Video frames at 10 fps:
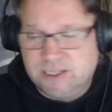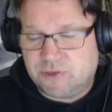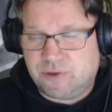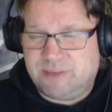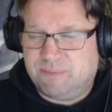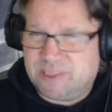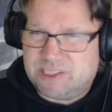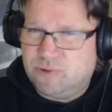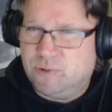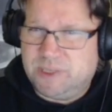So I'm
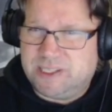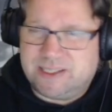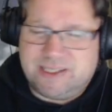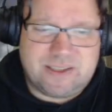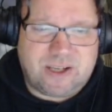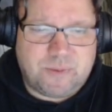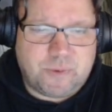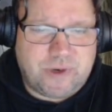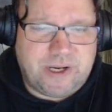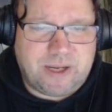assuming that these
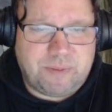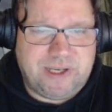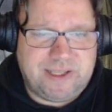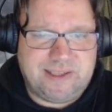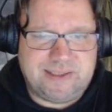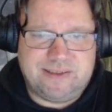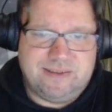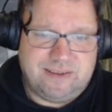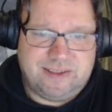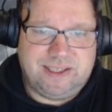upgraded abilities
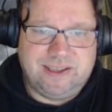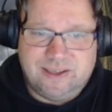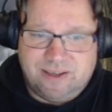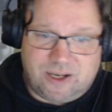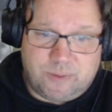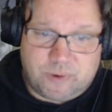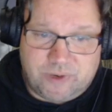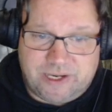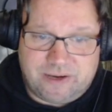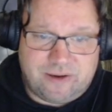are the
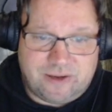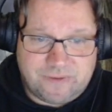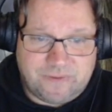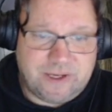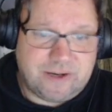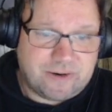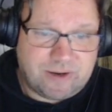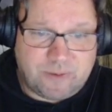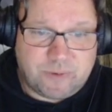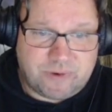upgraded
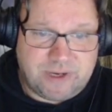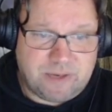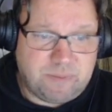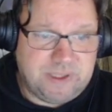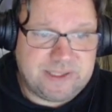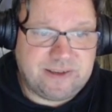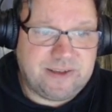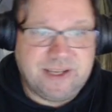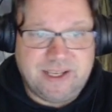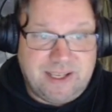Hotfire, upgraded
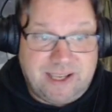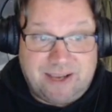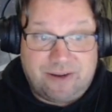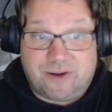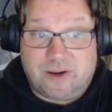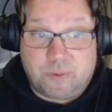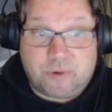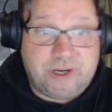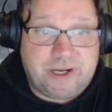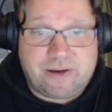Blizzard, and
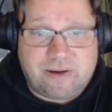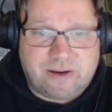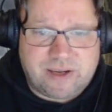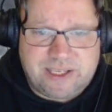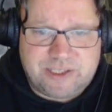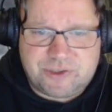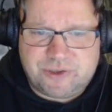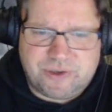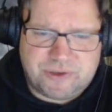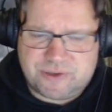upgraded Arcane
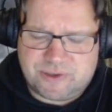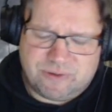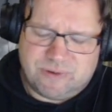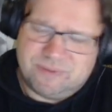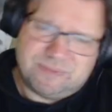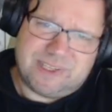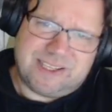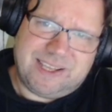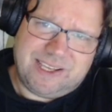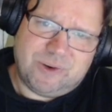Surge, so
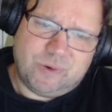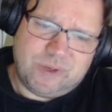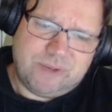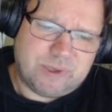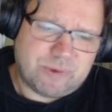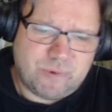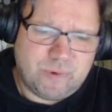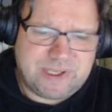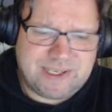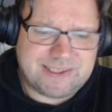that AoE with
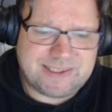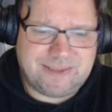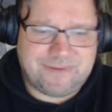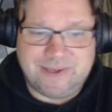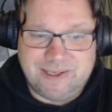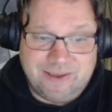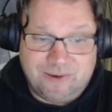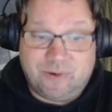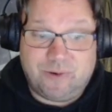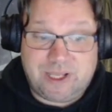Root and stuff
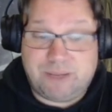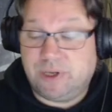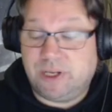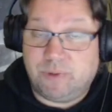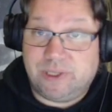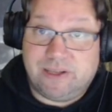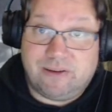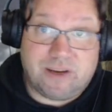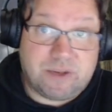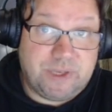all happening with the
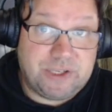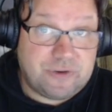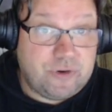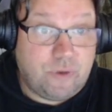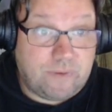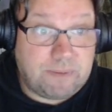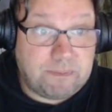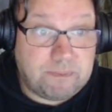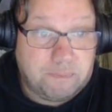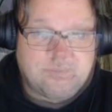Archmage Nova.
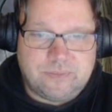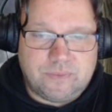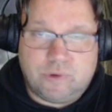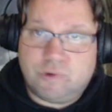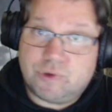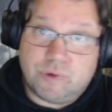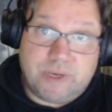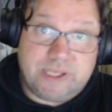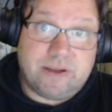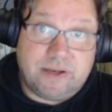
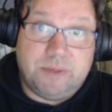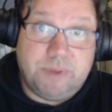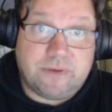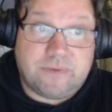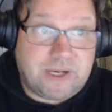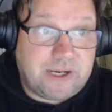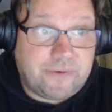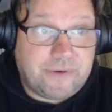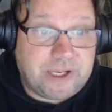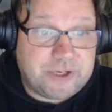Also a tiny bit of
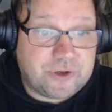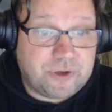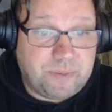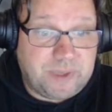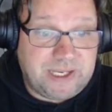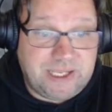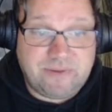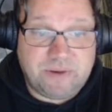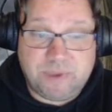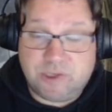clarification to
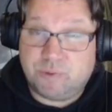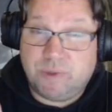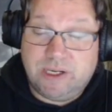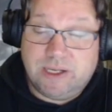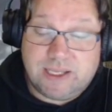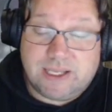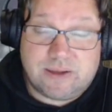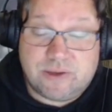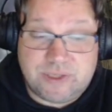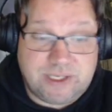Medivh, because we didn't
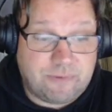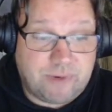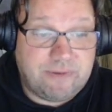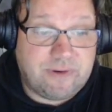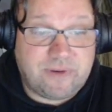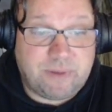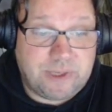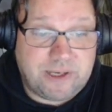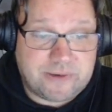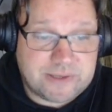get to see Raven
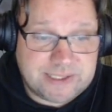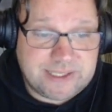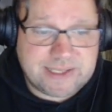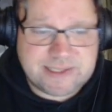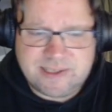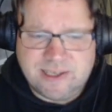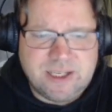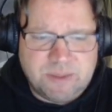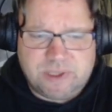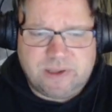Familiar stats,
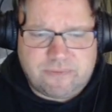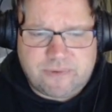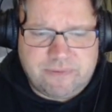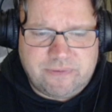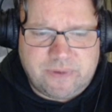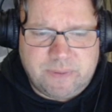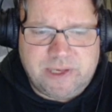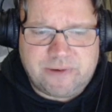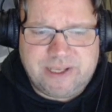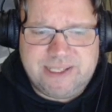but Raven
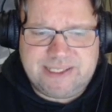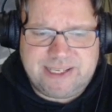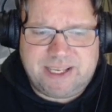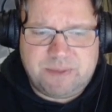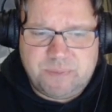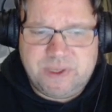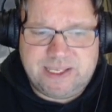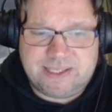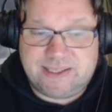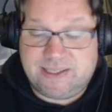Familiar is a
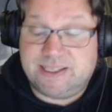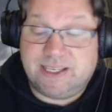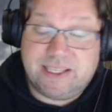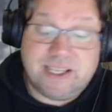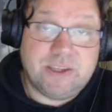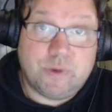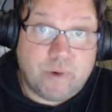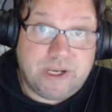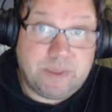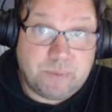beast, it's a
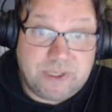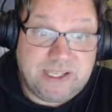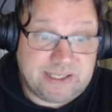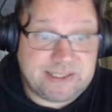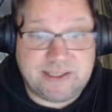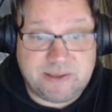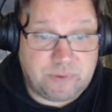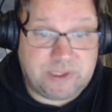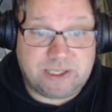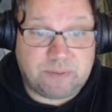10-20 beast
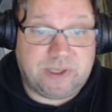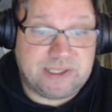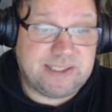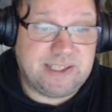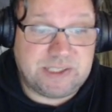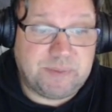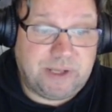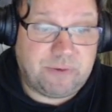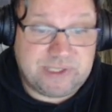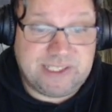with that plus 10
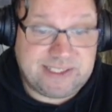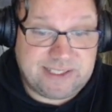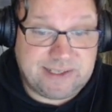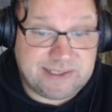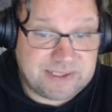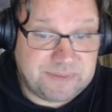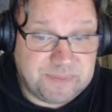spell resistance.